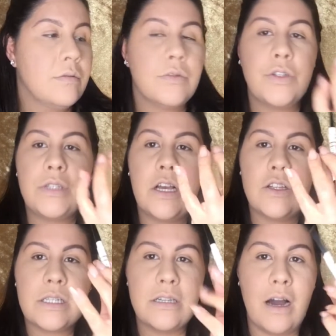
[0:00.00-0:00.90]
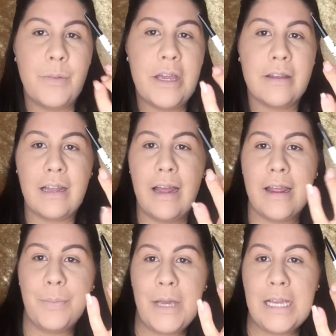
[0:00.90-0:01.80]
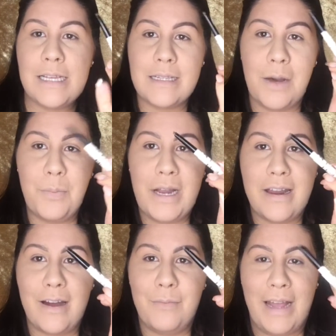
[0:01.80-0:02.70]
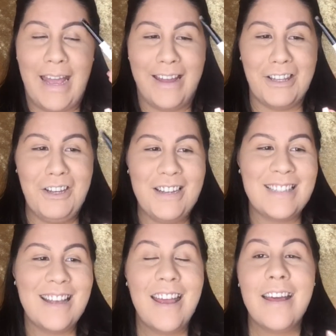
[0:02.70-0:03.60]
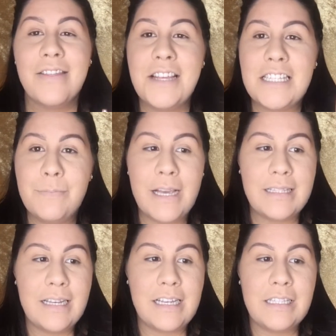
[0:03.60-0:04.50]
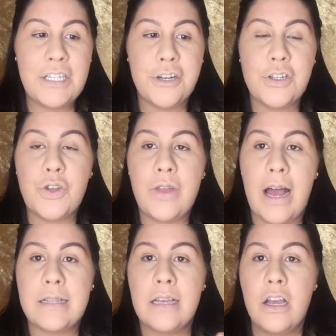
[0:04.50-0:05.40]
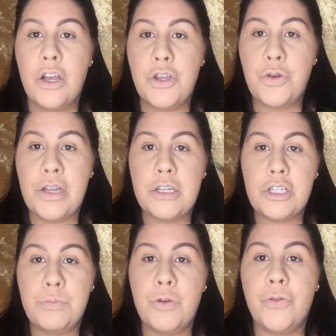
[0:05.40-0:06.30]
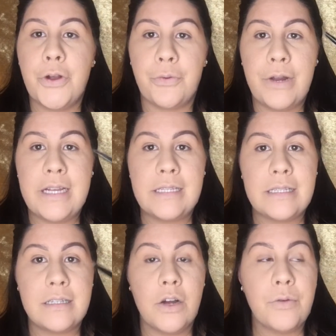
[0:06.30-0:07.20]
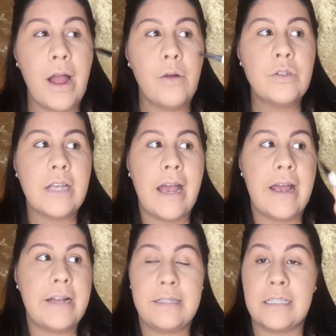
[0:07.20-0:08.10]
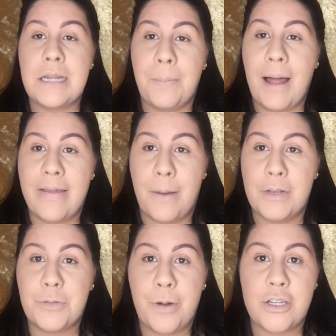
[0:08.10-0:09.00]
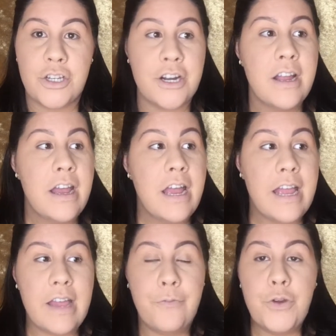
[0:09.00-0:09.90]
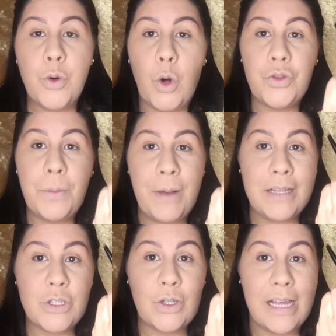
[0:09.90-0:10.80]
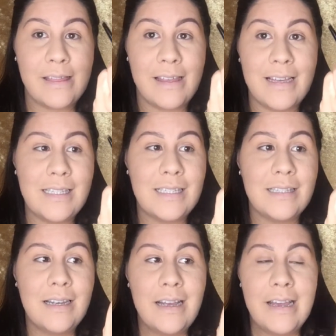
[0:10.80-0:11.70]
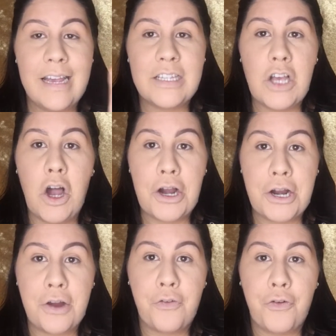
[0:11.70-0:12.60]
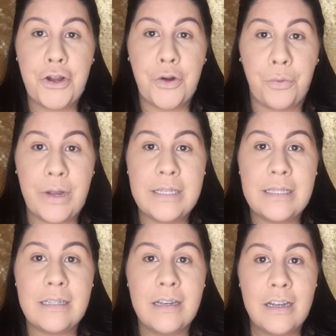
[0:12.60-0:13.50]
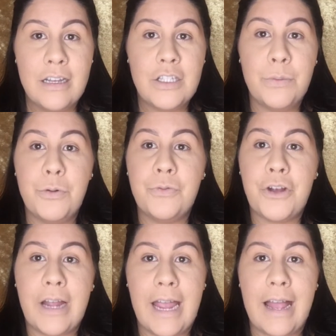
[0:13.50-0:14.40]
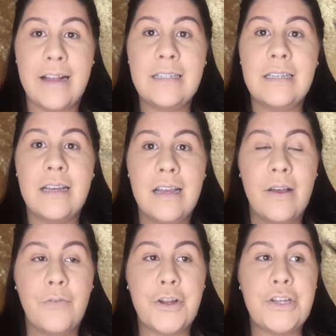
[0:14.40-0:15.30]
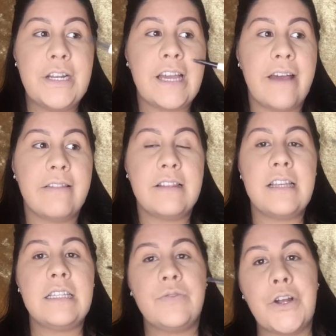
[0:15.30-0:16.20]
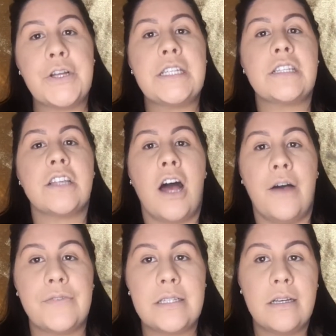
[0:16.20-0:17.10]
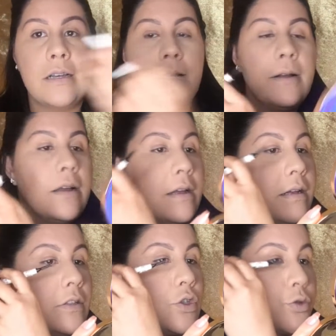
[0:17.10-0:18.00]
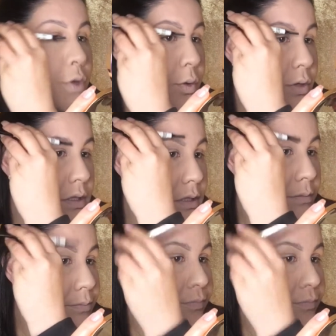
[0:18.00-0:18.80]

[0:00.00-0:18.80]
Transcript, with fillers: So you see how snobby and like pinkies up my hand looks? This makes it easier so that you can just move your wrist around and it doesn't apply that much pressure. If you hold the pencil like this, it's harder for your wrist to move your hand for you to get these very soft strokes.